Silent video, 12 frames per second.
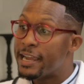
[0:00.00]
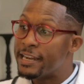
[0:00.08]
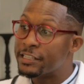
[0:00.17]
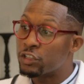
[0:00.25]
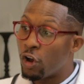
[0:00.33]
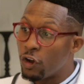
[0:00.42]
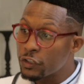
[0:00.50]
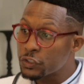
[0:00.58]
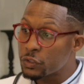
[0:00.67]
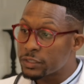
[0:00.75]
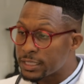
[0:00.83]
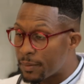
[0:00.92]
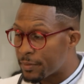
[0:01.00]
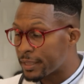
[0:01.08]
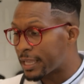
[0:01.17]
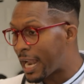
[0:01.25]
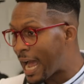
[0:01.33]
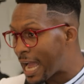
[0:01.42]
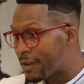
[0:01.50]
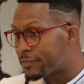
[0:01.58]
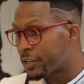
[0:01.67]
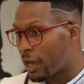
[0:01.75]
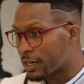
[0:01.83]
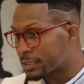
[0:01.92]
And it's also something that
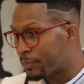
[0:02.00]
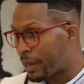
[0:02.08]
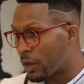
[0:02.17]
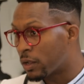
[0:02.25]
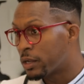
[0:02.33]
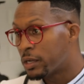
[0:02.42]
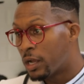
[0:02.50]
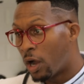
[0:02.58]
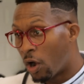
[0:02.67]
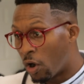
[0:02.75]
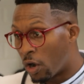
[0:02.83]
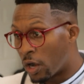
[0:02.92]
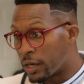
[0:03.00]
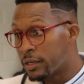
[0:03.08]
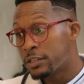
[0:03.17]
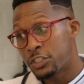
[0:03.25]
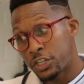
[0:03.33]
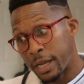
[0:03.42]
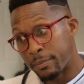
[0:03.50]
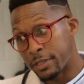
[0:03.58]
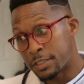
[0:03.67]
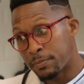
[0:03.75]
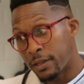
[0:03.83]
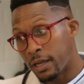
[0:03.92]
I've talked about on
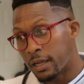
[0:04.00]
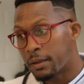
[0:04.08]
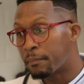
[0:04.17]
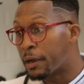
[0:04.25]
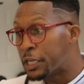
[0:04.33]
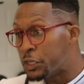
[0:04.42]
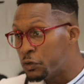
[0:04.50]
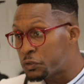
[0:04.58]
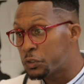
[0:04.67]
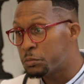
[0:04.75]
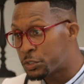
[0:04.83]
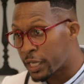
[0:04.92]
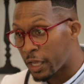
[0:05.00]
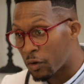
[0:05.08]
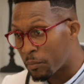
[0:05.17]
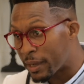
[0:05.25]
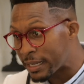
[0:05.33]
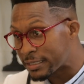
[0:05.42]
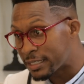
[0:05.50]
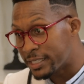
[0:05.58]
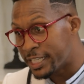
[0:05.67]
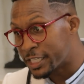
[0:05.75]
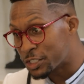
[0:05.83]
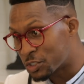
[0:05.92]
Shameless Plug, my YouTube channel, Medicine
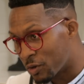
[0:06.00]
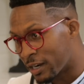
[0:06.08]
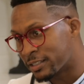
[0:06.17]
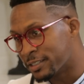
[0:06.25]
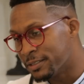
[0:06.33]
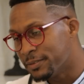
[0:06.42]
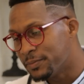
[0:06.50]
Deconstructed.